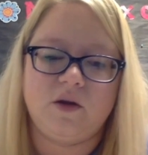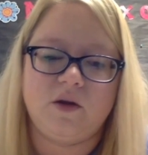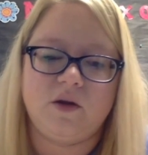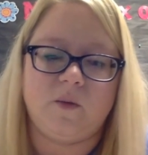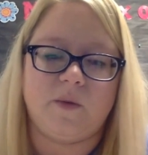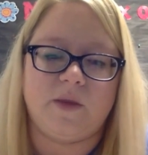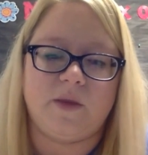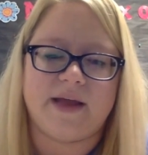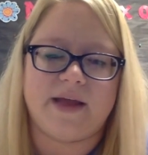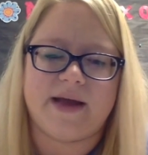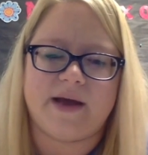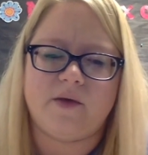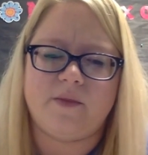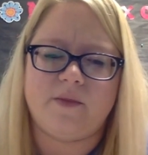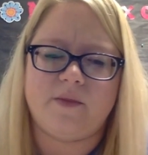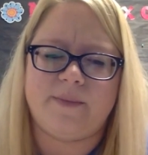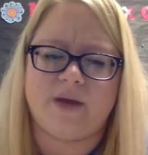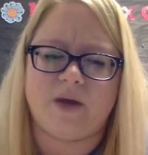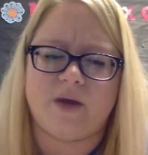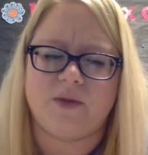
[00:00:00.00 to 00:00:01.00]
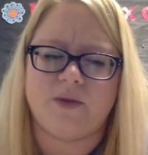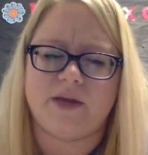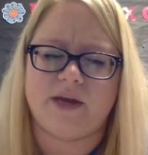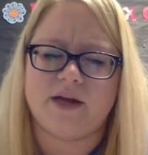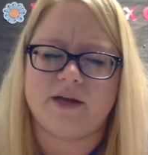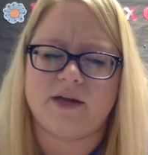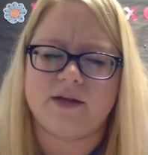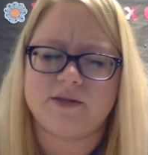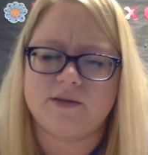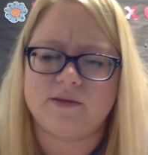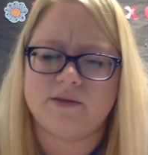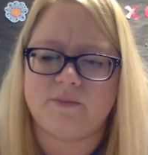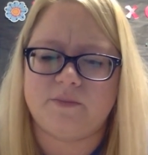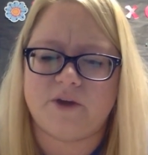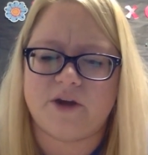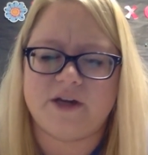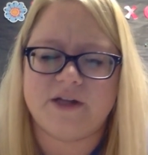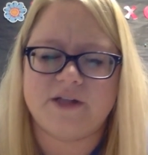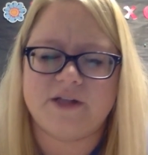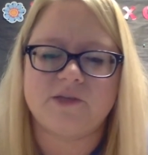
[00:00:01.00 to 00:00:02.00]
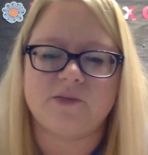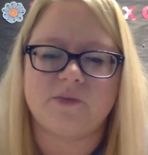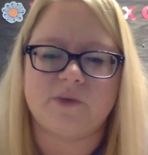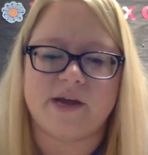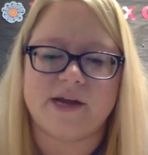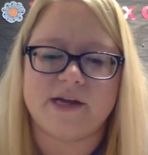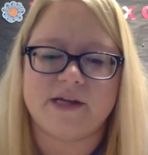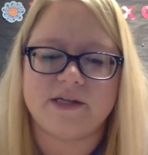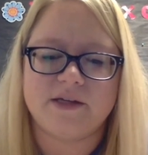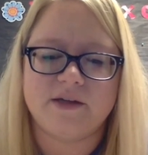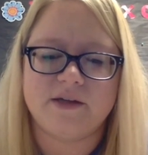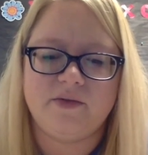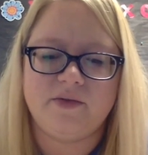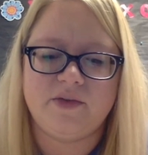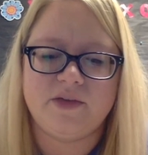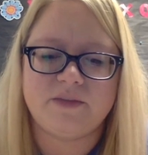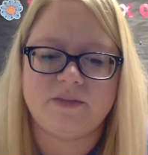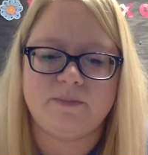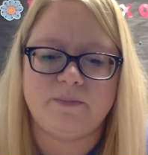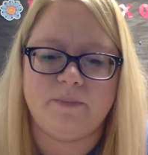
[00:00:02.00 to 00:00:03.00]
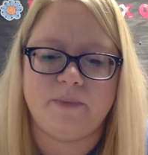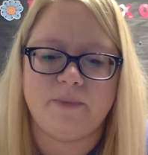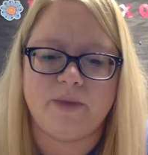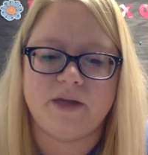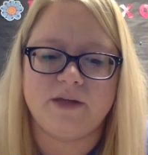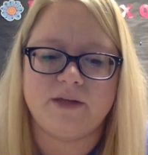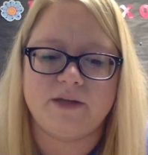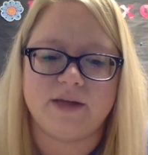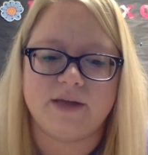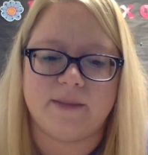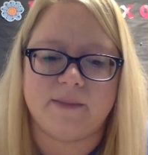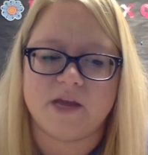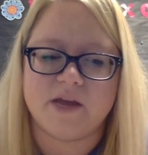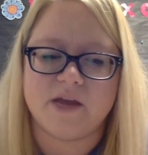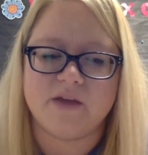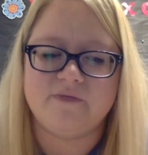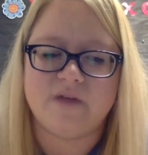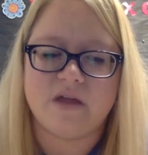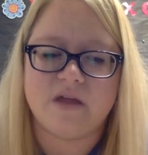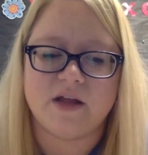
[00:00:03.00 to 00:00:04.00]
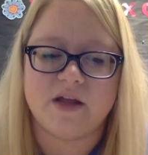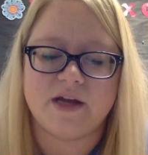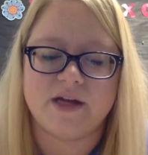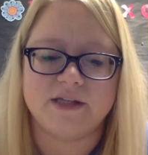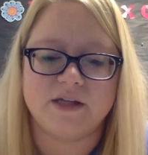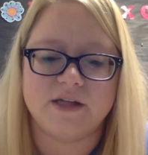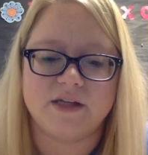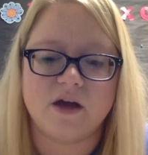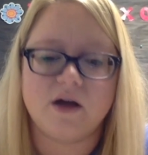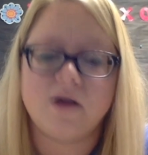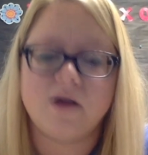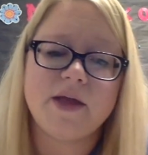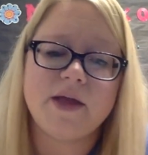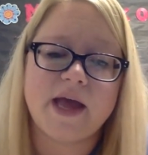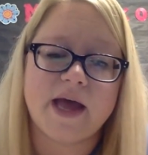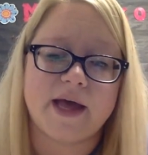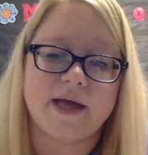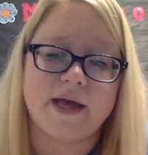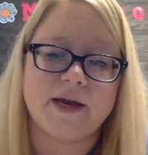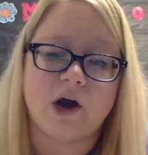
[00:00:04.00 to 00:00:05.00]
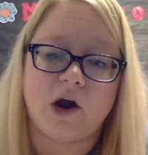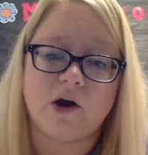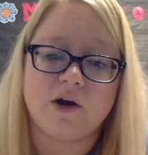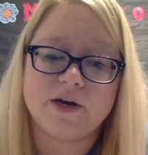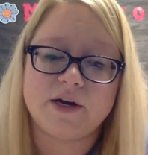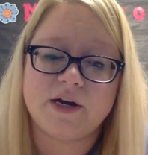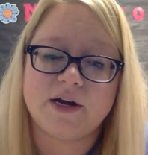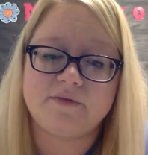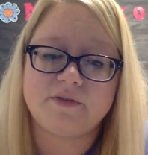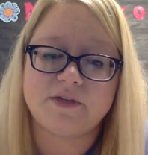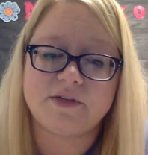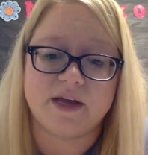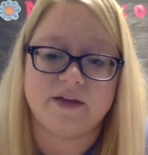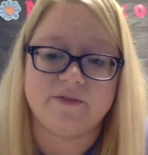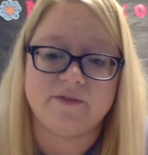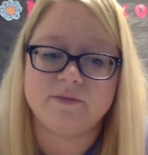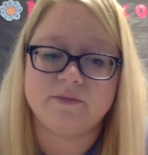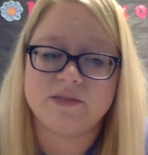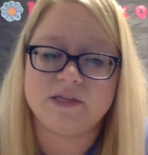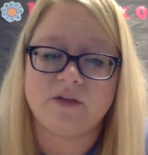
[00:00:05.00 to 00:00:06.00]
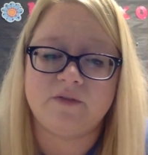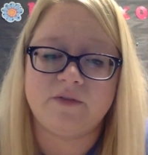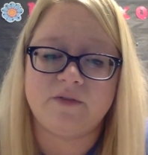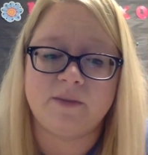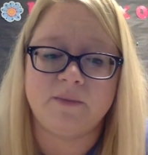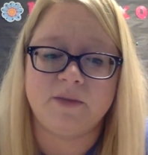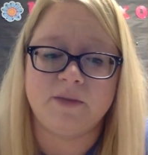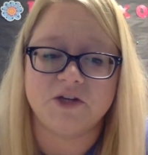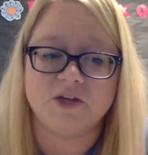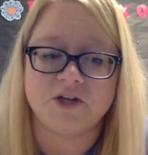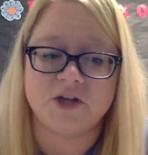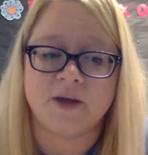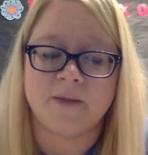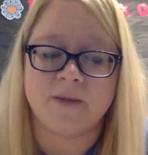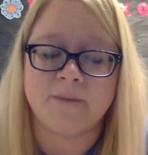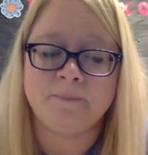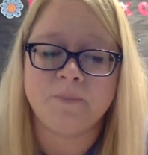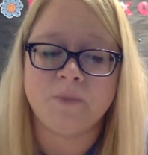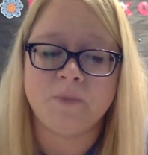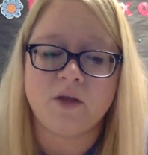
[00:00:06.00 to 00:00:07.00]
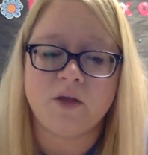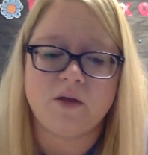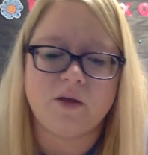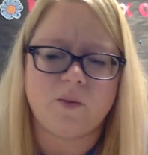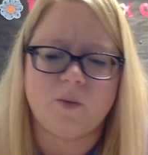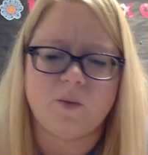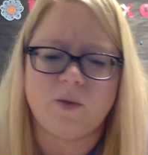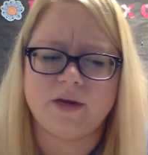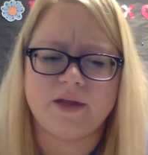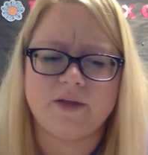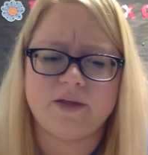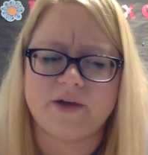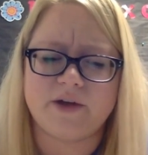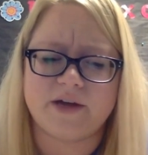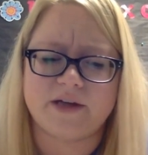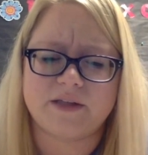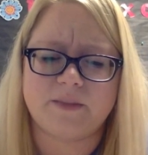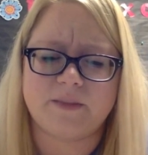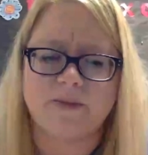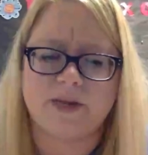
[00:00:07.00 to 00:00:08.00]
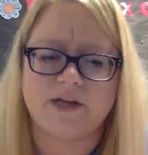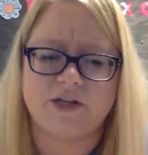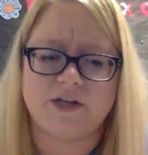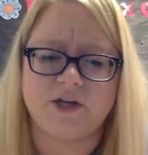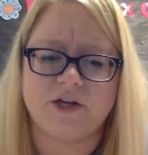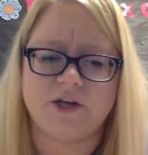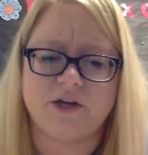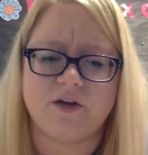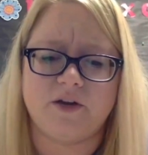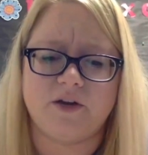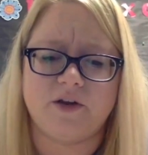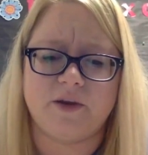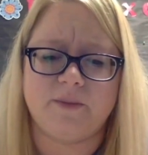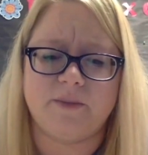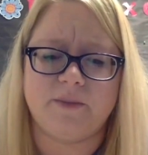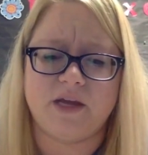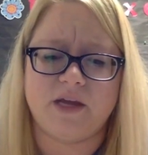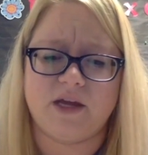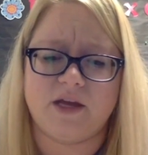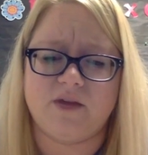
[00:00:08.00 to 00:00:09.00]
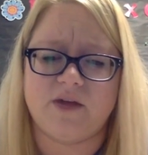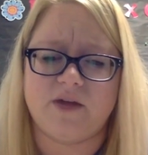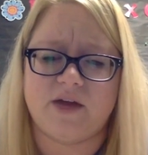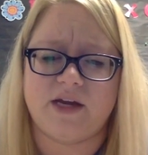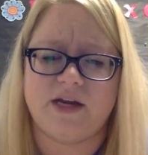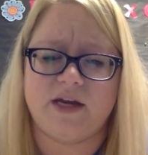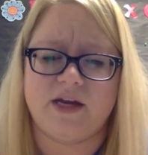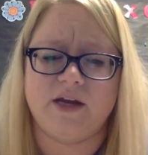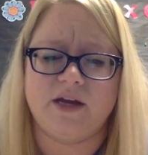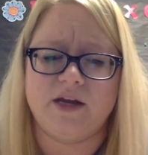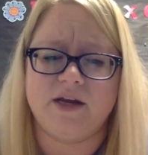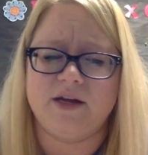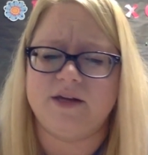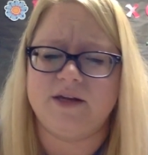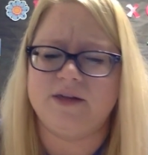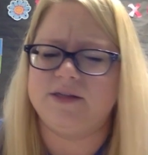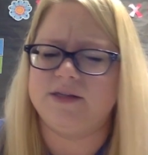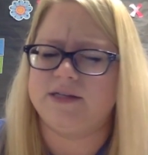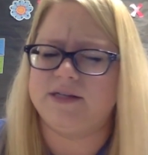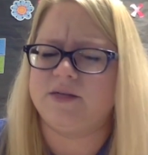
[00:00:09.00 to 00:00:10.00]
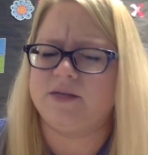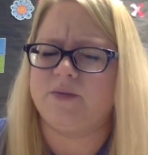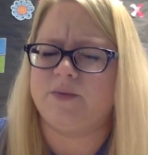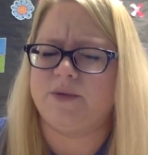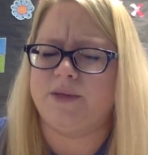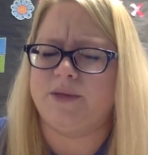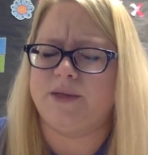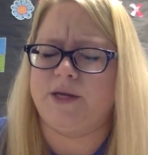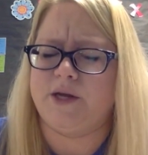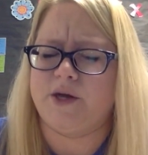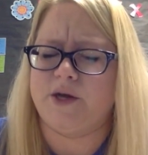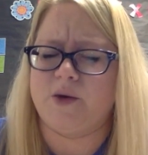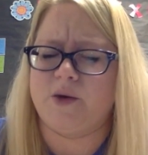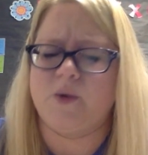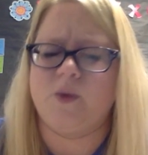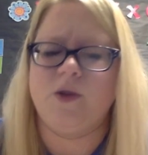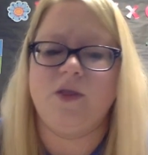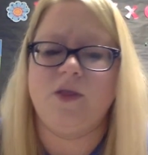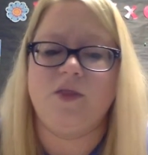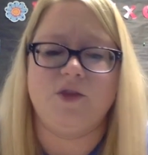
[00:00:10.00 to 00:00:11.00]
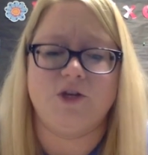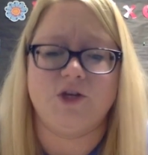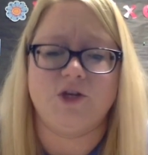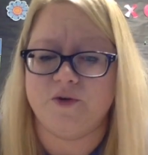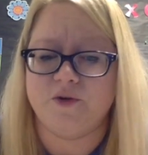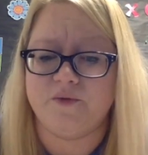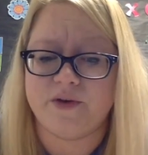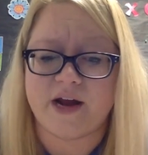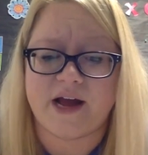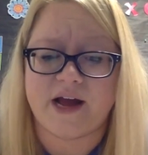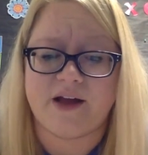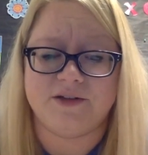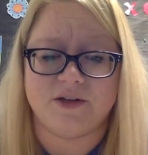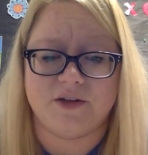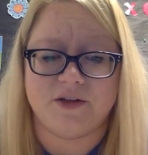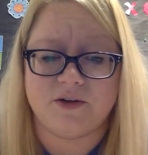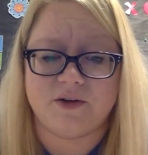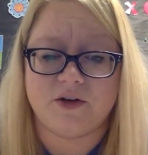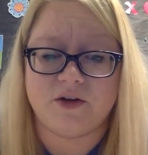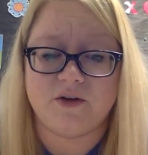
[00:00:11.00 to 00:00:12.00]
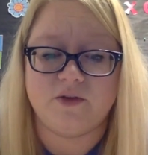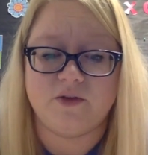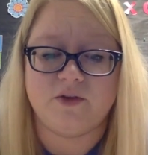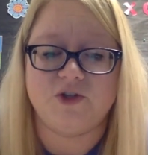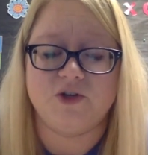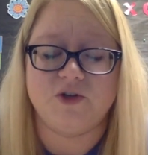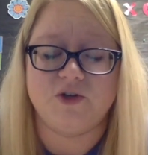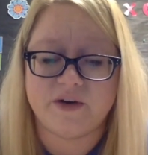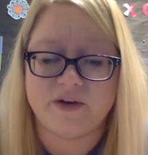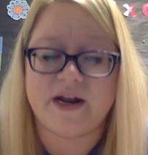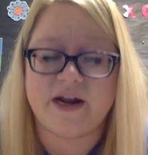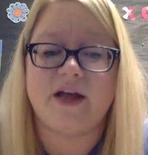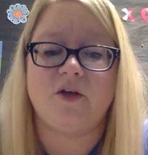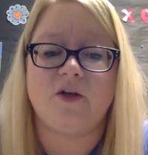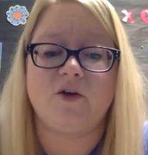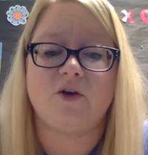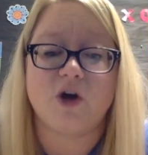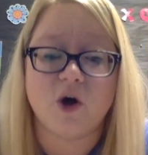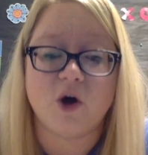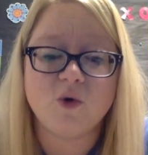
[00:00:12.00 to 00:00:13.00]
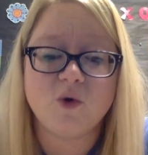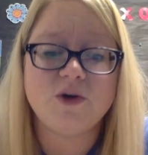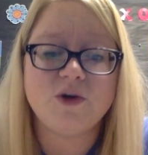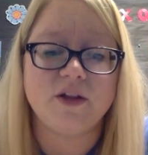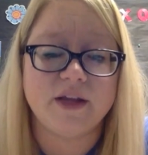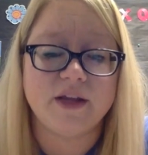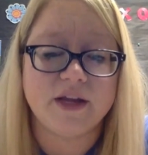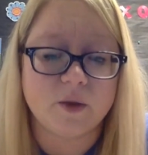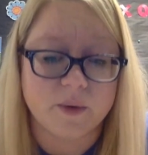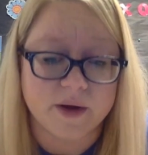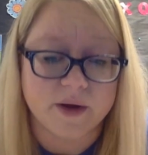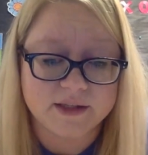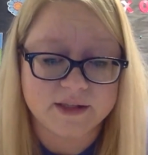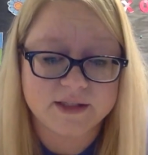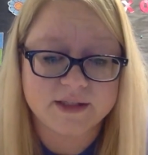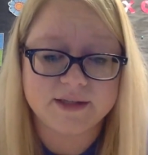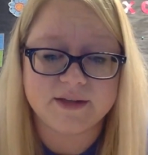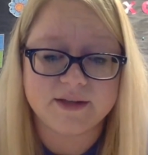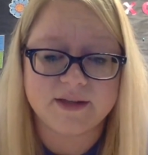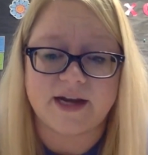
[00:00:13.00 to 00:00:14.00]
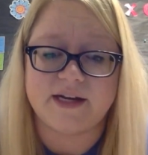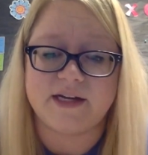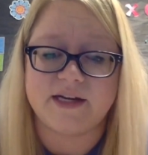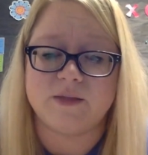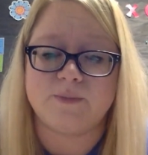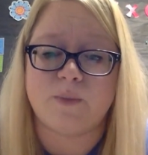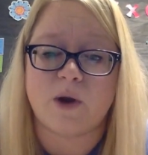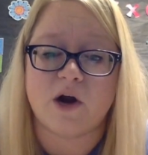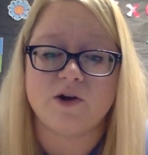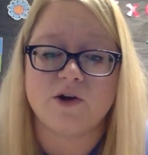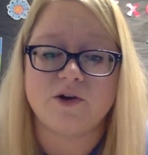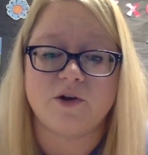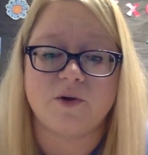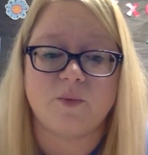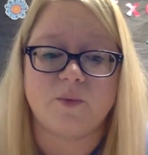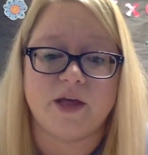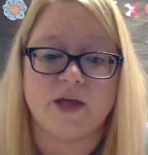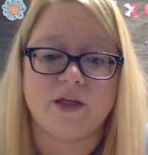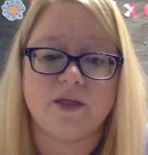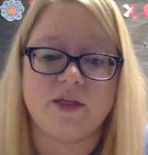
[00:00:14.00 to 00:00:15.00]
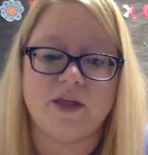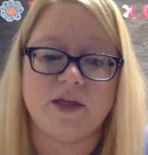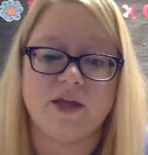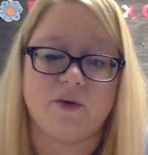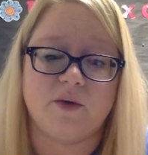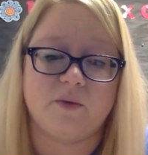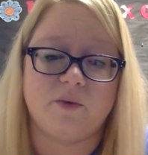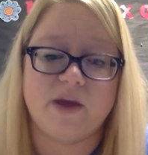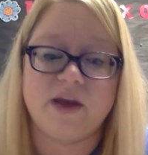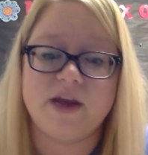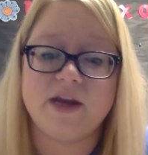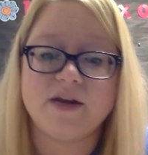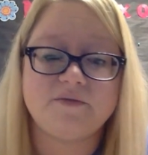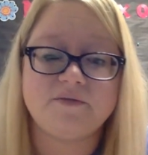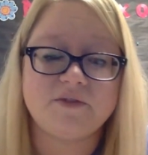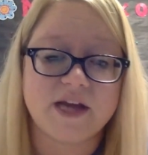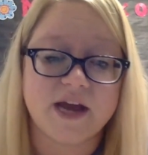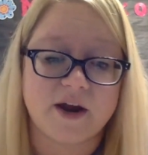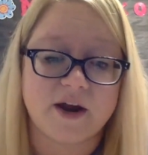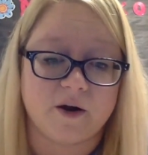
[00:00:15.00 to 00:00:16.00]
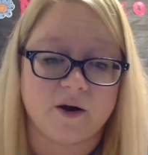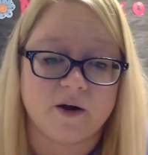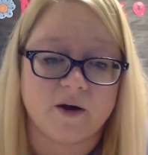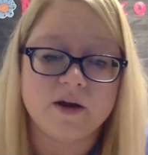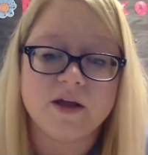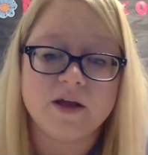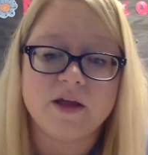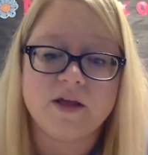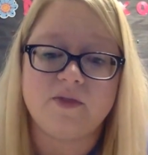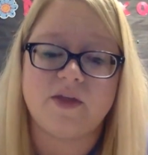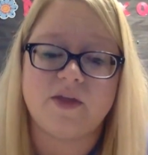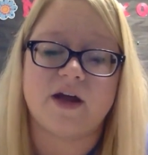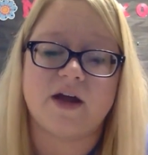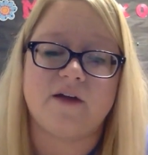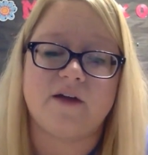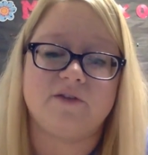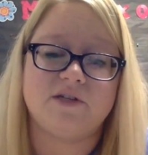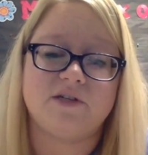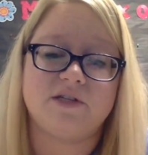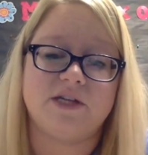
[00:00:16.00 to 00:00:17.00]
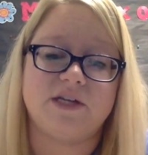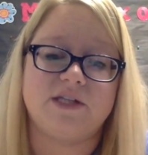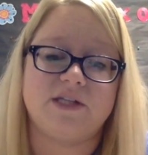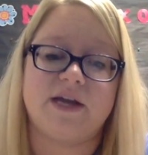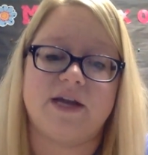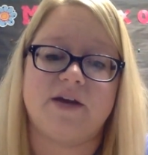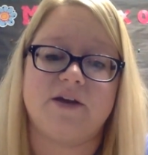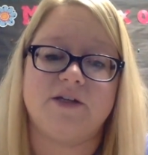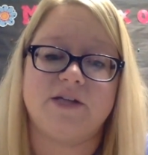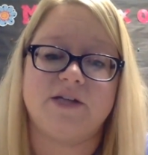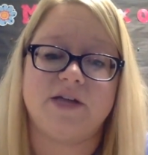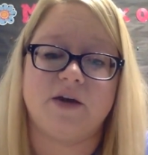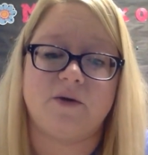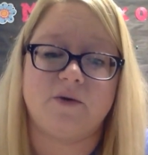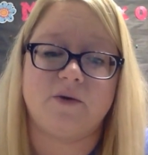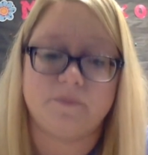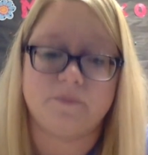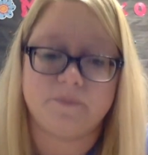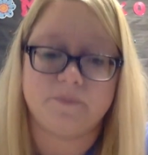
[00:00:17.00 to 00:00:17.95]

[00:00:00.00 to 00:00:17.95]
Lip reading: Well, how about that? Brendan's right. This big dummy fell on his ugly head hard enough to give himself amnesia. What other explanation could there be that he doesn't really know the juvenile co-delinquents that he's partnered with in a reign of terror that covers the entire town?